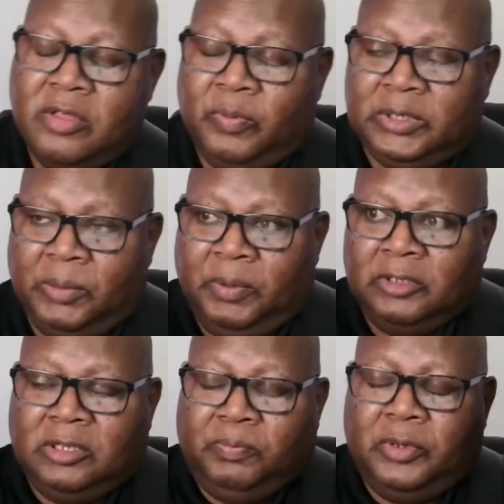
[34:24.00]

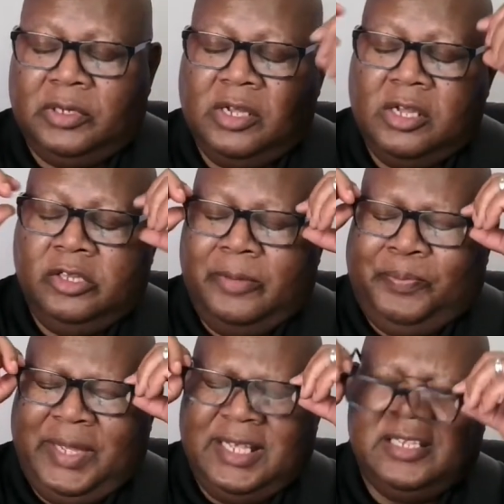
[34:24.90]
supposed to put your
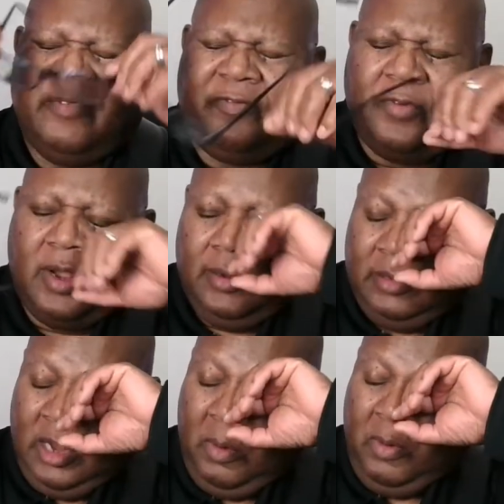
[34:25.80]
B's in front.
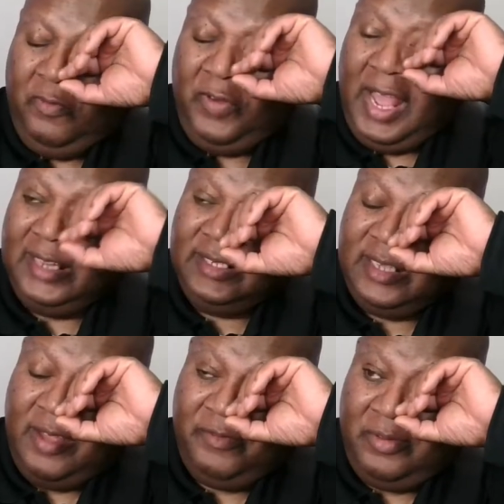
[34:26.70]
Double flat
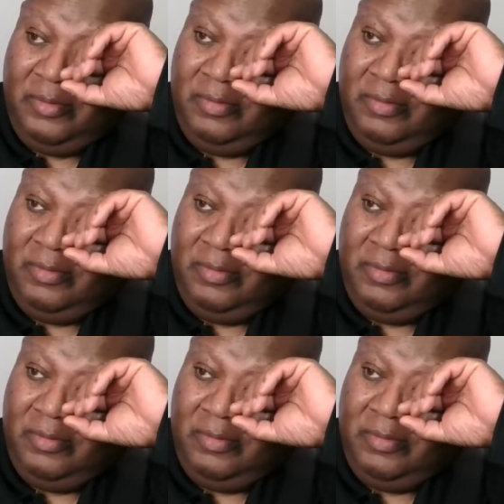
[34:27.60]
7.